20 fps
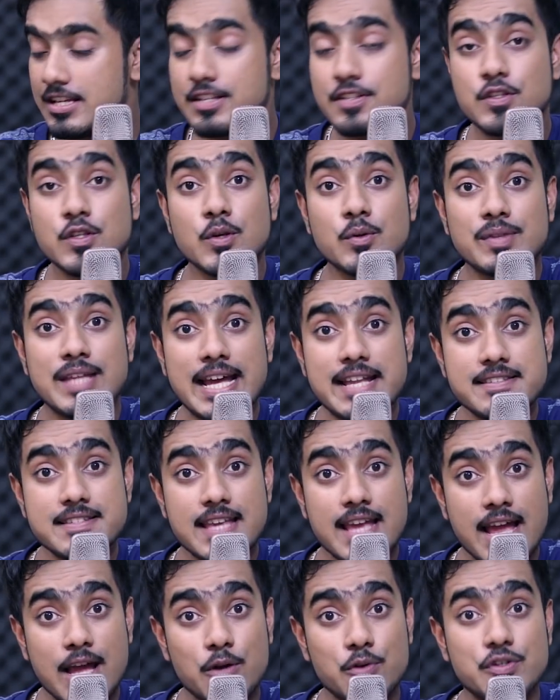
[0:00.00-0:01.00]
So that's
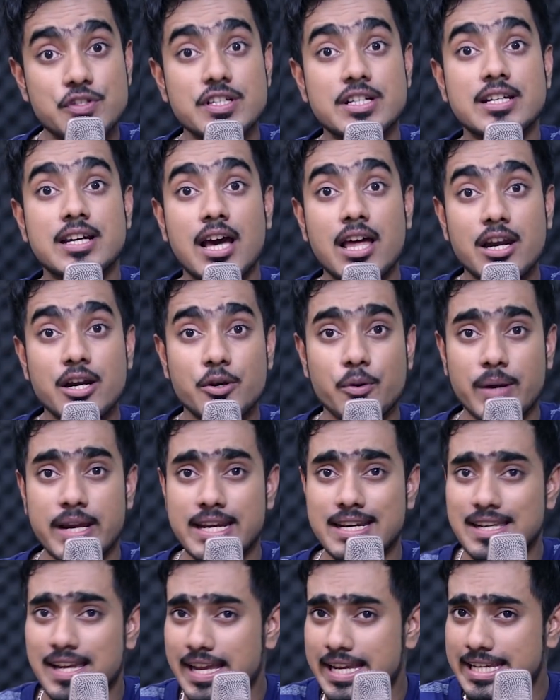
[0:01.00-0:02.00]
how to color
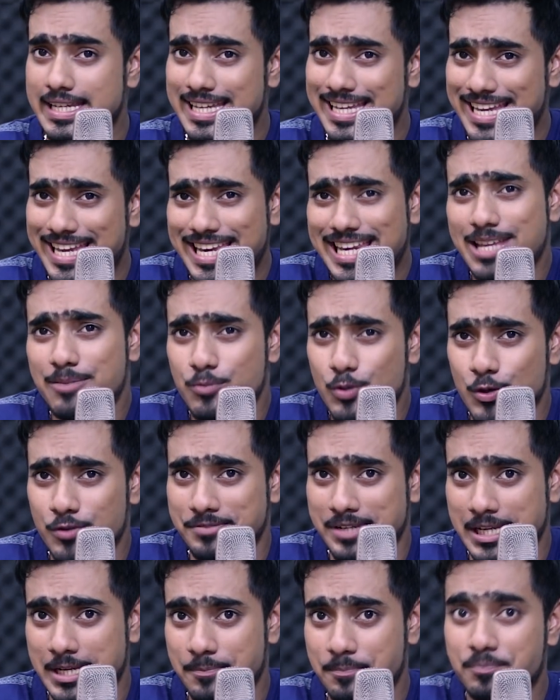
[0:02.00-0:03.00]
grade like any
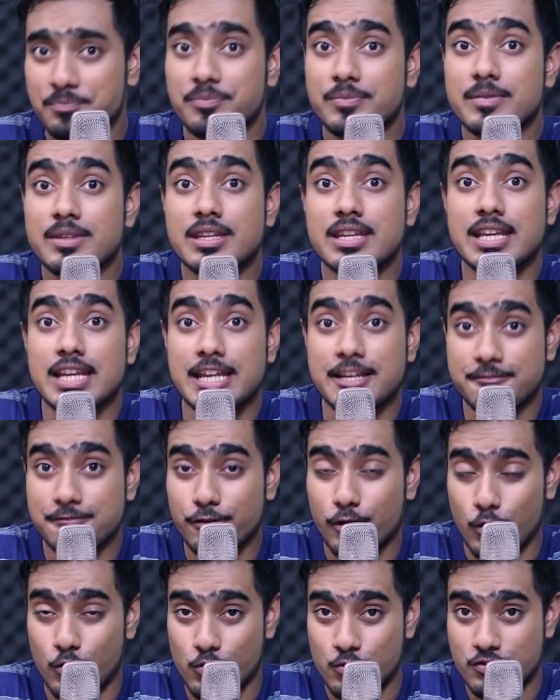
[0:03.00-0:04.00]
movie in
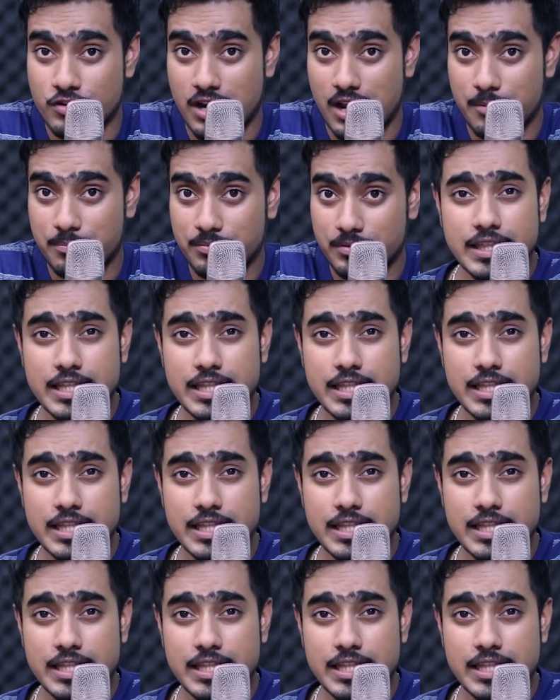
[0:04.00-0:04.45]
Photoshop.